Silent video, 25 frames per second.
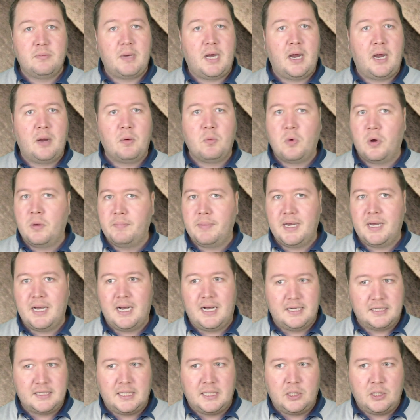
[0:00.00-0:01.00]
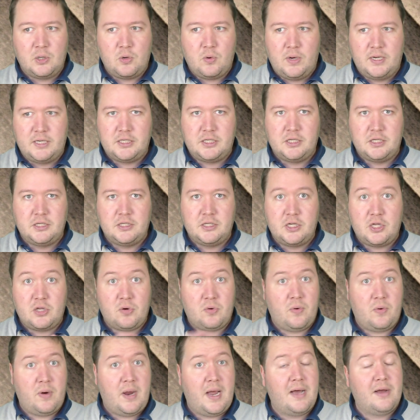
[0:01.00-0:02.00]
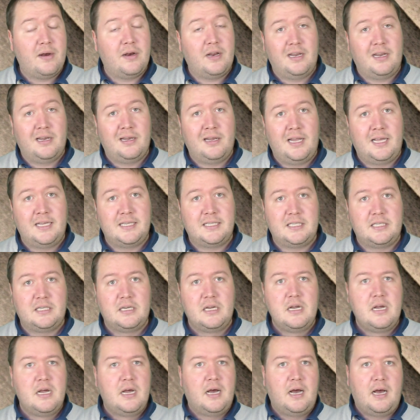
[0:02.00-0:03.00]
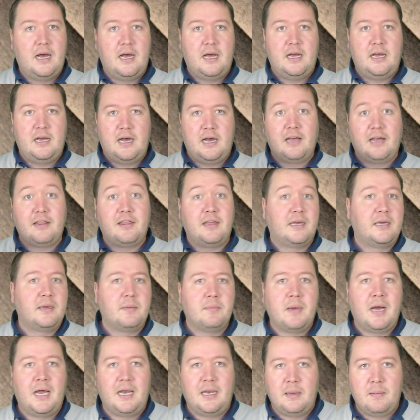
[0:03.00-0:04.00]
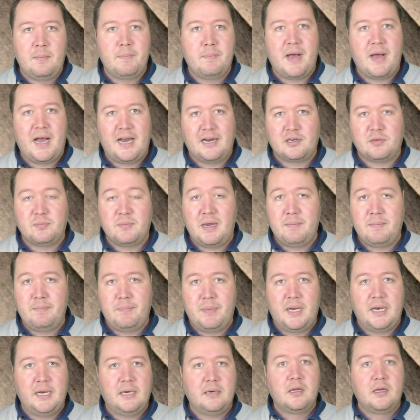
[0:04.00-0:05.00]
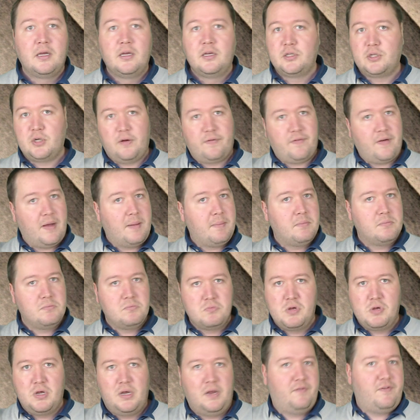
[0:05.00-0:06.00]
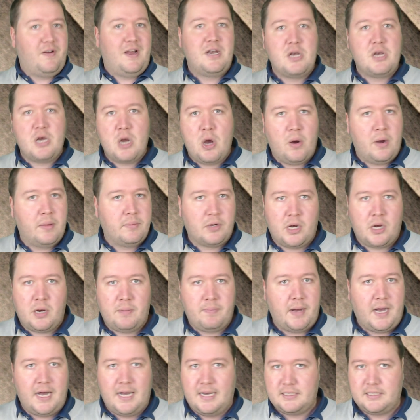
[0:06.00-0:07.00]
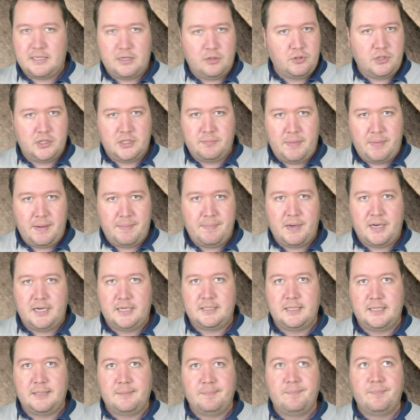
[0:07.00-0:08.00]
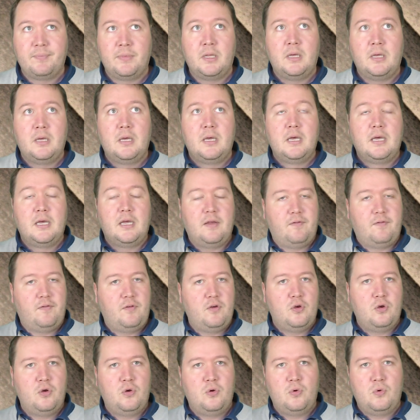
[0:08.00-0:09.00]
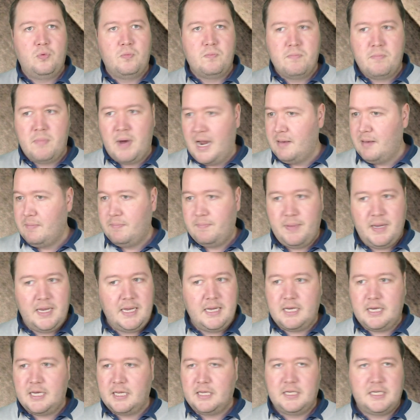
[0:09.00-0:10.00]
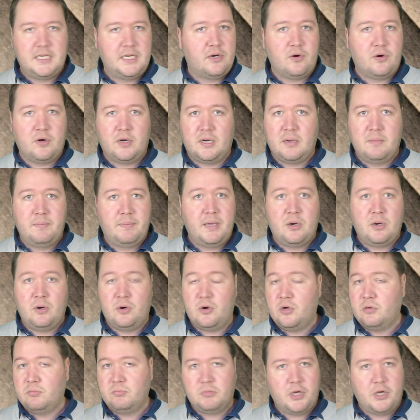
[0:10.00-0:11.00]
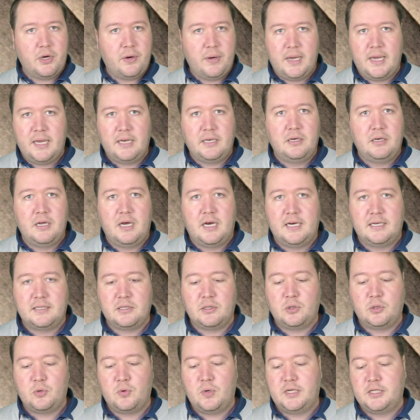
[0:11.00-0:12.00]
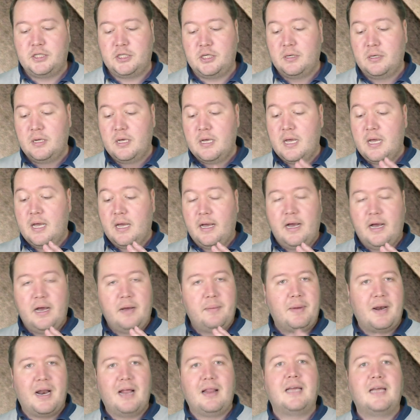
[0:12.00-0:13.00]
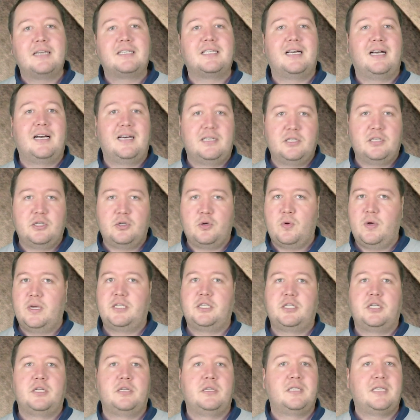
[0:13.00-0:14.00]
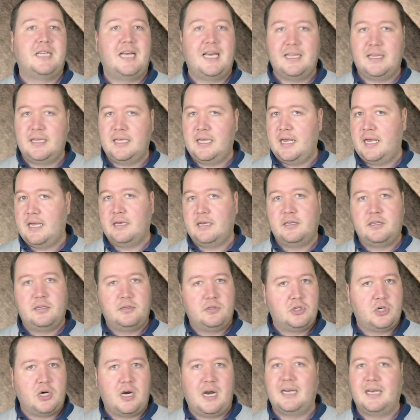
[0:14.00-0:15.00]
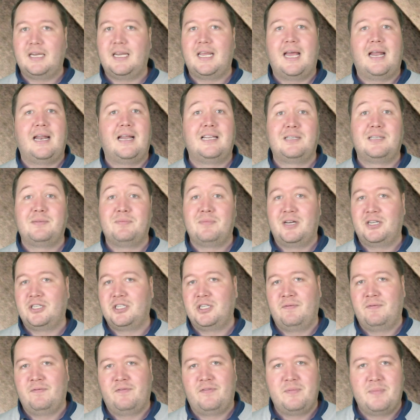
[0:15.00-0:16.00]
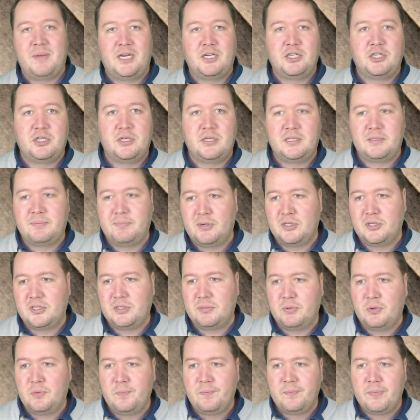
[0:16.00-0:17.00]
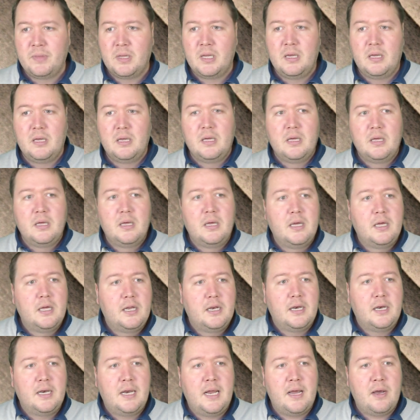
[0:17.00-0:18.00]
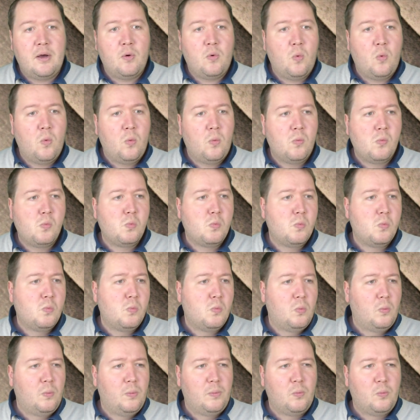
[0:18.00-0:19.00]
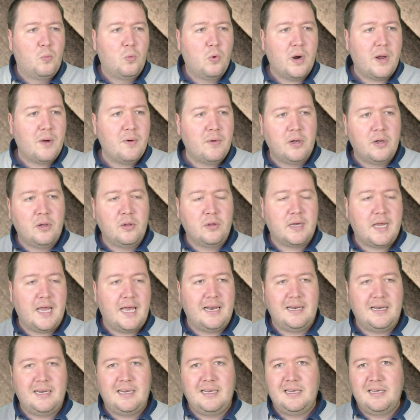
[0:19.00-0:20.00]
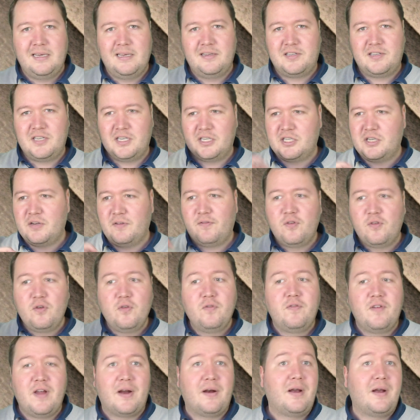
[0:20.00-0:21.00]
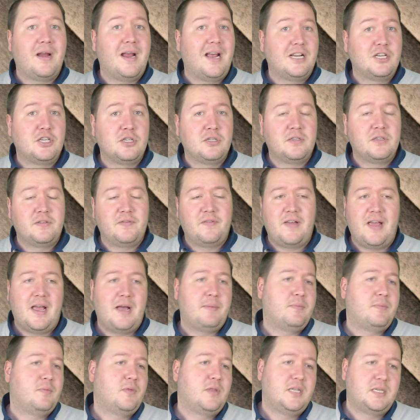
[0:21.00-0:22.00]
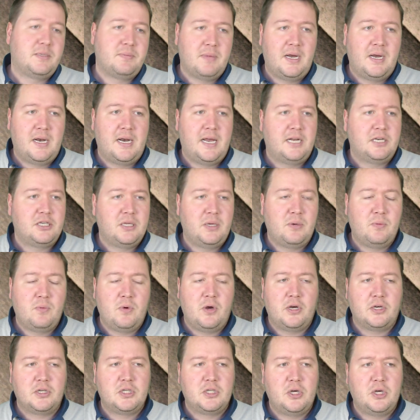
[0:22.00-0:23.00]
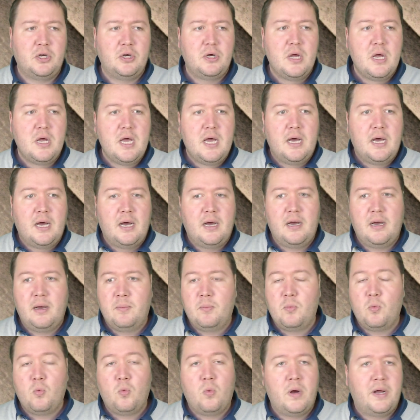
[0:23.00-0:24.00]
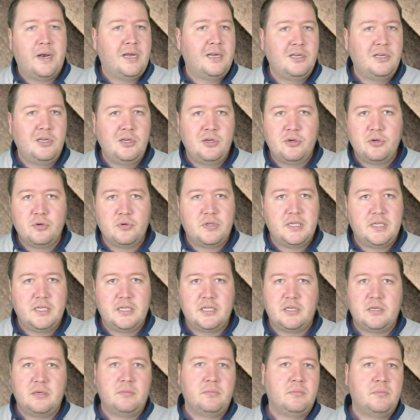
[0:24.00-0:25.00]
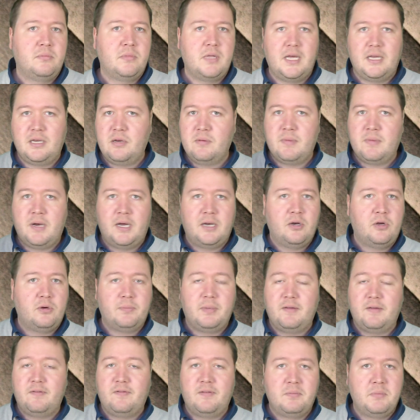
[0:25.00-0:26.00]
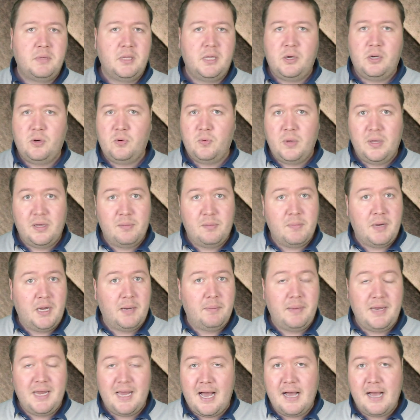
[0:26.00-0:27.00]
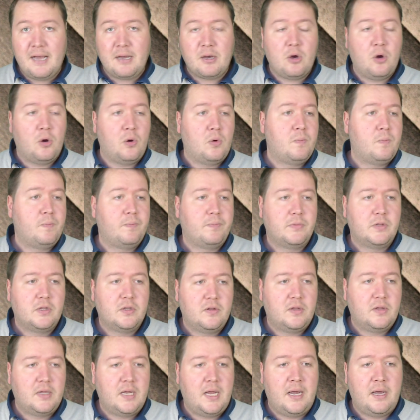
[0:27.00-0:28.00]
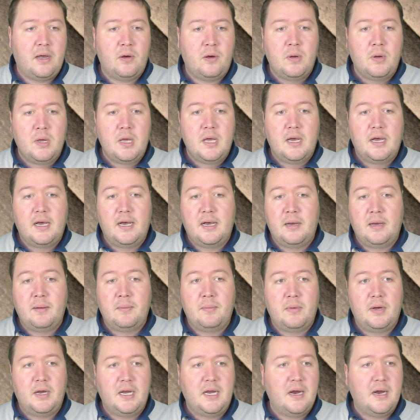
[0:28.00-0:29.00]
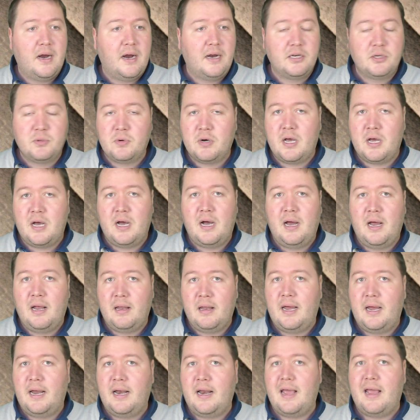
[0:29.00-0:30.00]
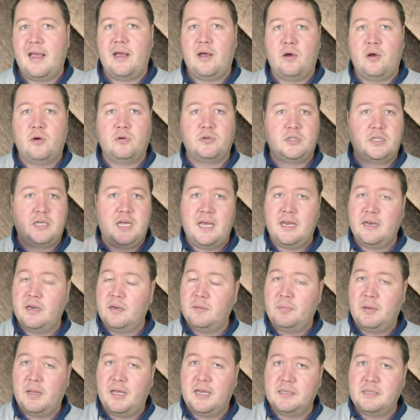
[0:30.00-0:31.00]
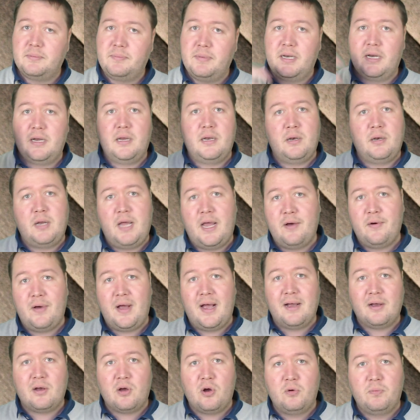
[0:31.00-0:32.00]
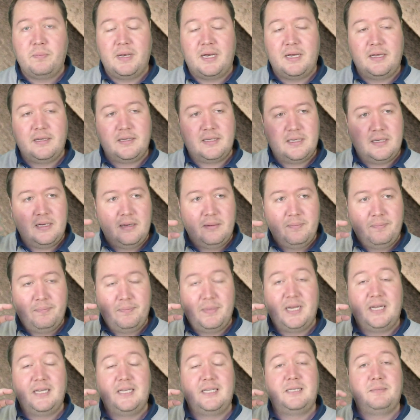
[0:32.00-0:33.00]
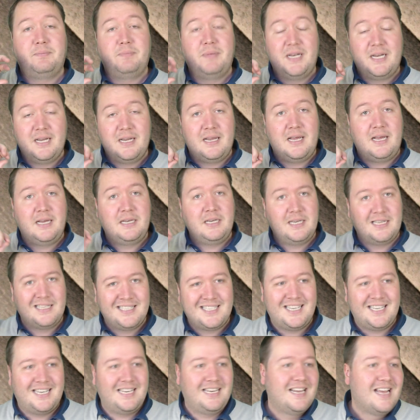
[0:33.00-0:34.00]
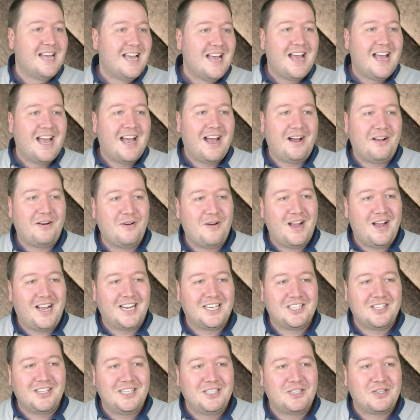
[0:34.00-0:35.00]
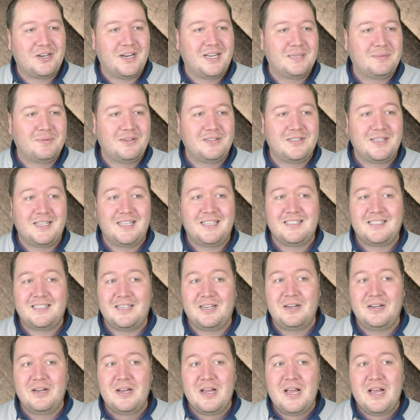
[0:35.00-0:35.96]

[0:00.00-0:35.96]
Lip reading: I won't be asking questions throughout unless I think it might impact my bidding. So if I know I'm going to pass, I'll just be passing. If you might be considering a bid or not, go ahead, ask a question. But I like to ask questions at the end, try and get as much information as possible. Now, what I want to look at is just a few variations of how this might actually work. So one unusual system that you might not be familiar with might be ACOL. Now, here I just want to highlight how standard players bid it and how ACOL bidders bid it, and you can see how to actually transpose that. So